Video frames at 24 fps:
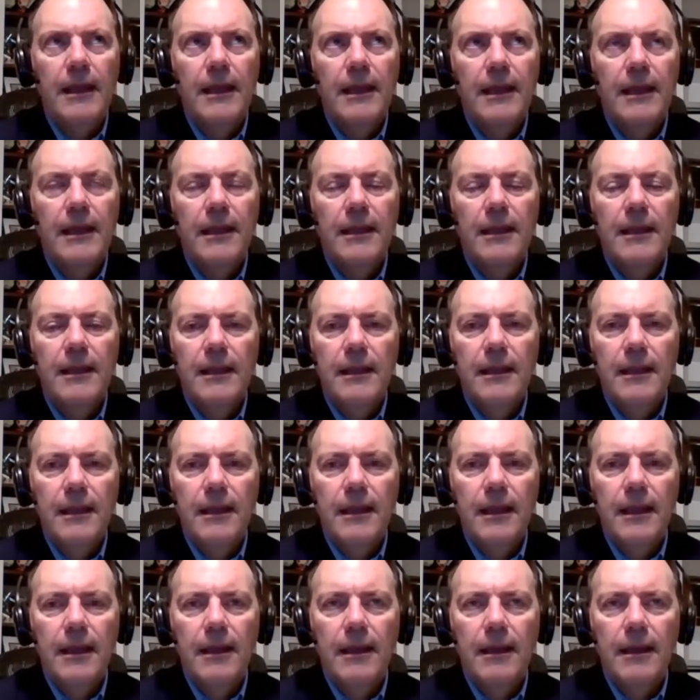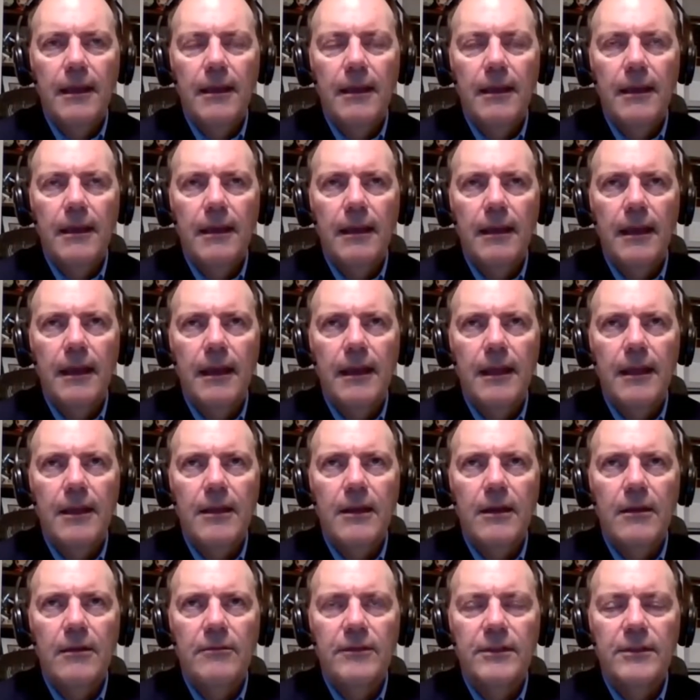any any
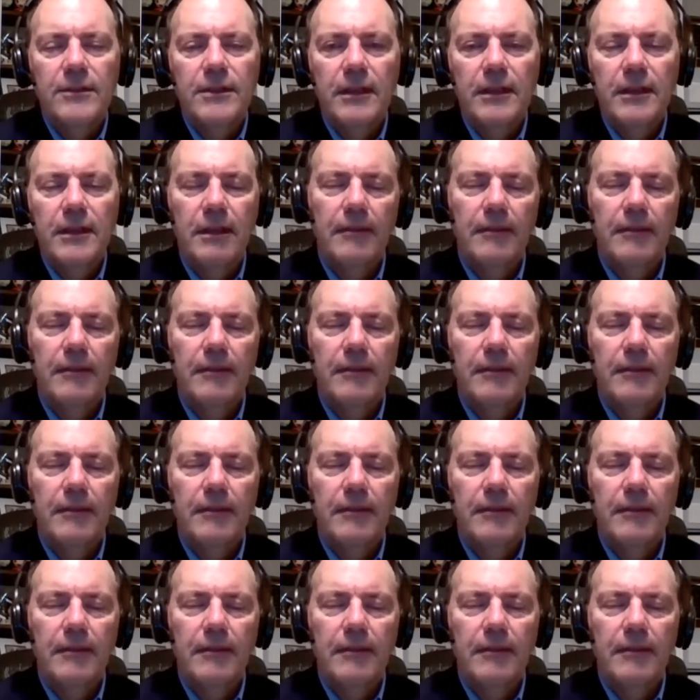converse.